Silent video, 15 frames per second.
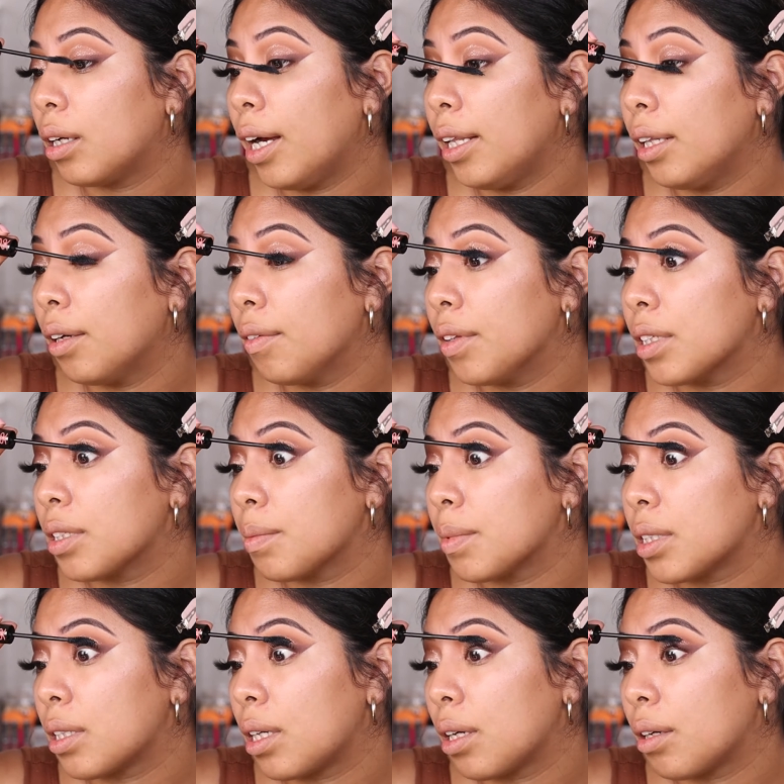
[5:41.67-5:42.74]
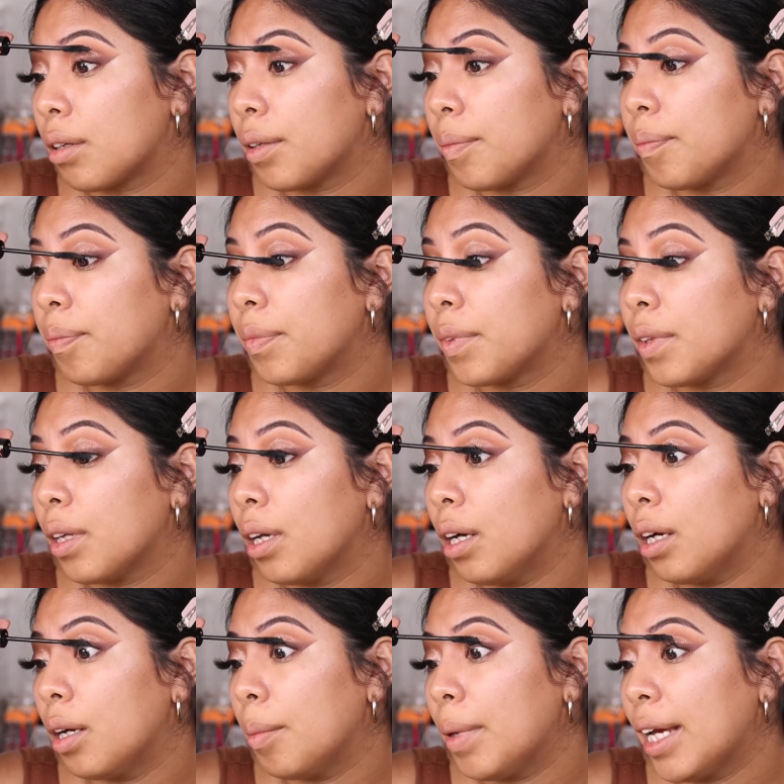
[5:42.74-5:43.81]
I love this mascara.
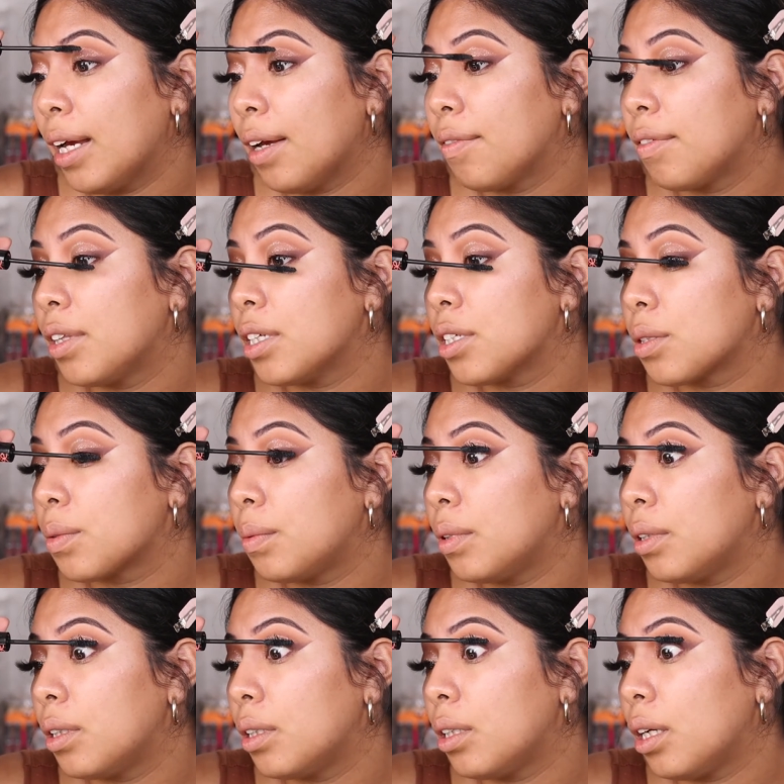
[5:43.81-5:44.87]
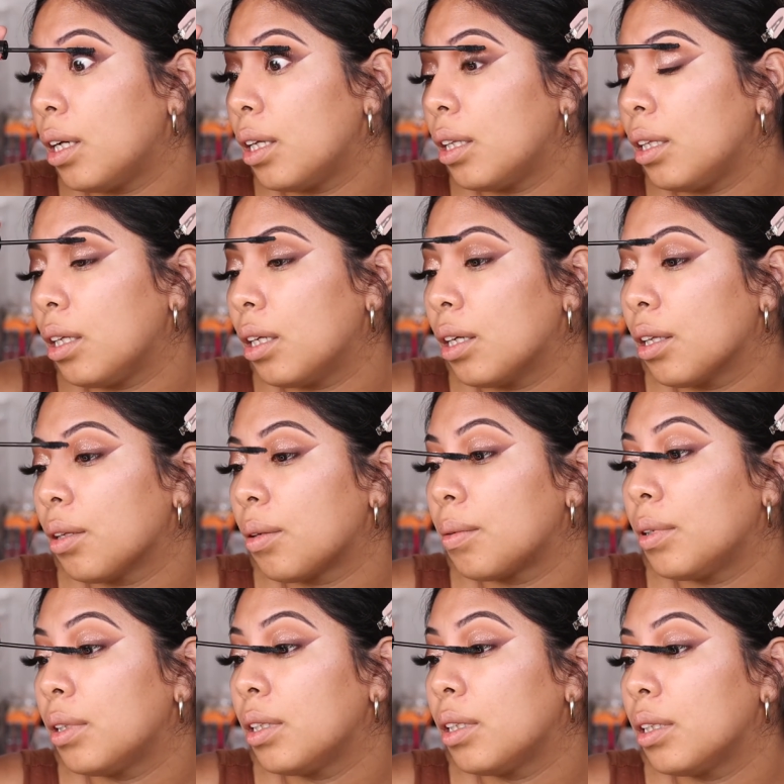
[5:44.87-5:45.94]
I have this one, and the other
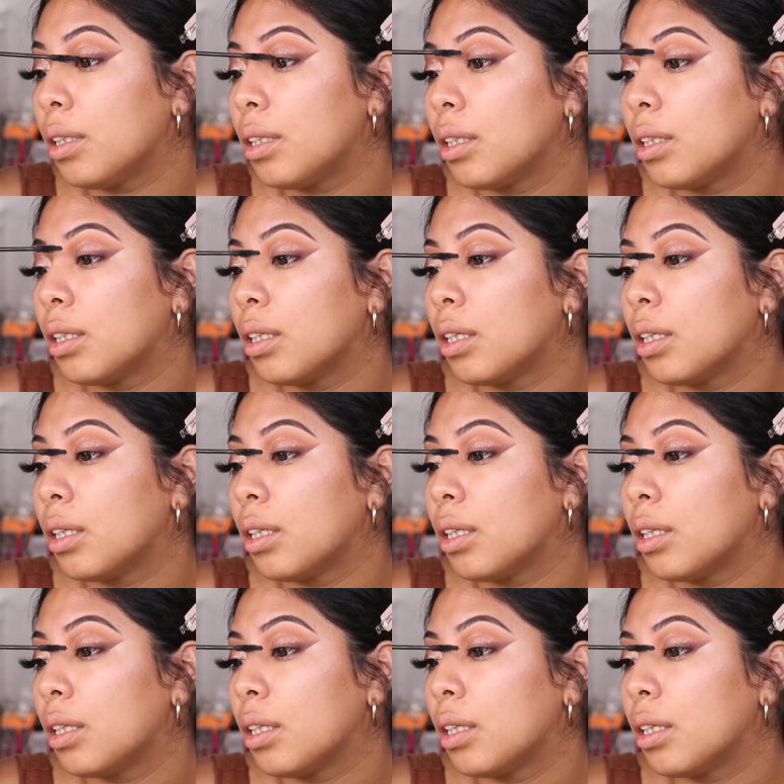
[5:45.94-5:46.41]
one,